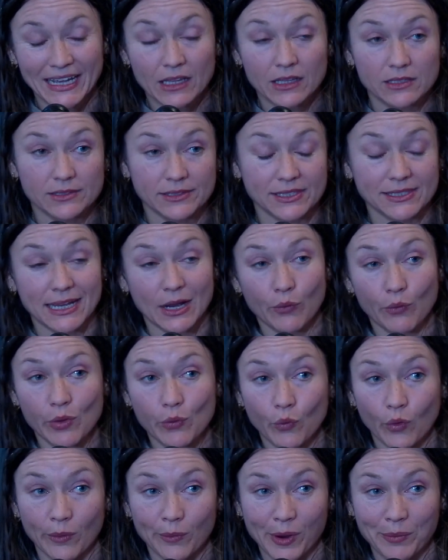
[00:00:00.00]
this is how we
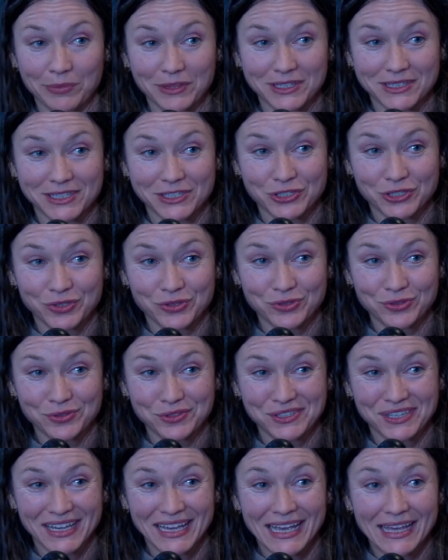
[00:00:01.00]
warm up the
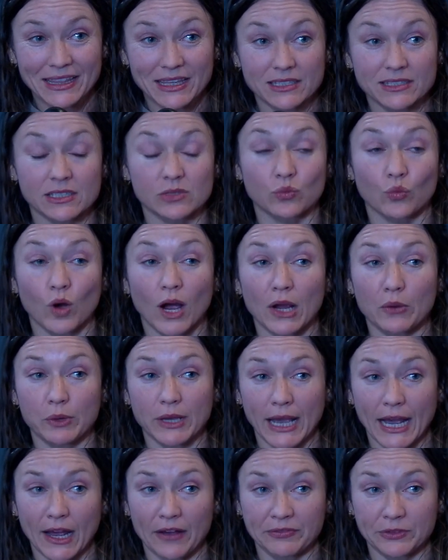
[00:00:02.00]
tissues, this is why we
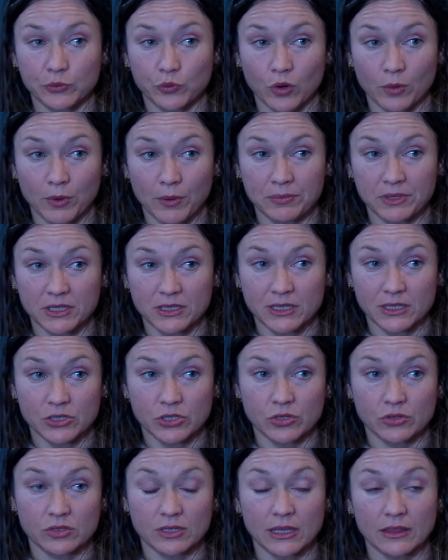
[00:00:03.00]
have to warm up the
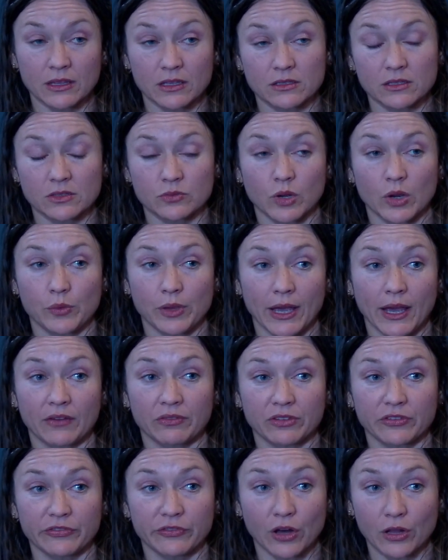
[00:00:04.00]
tissues, and this is why we have
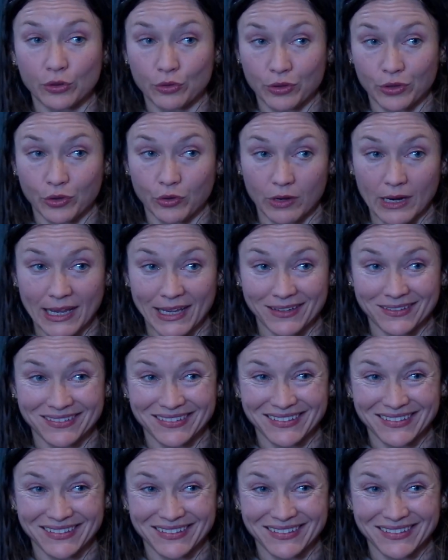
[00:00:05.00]
to follow the grain.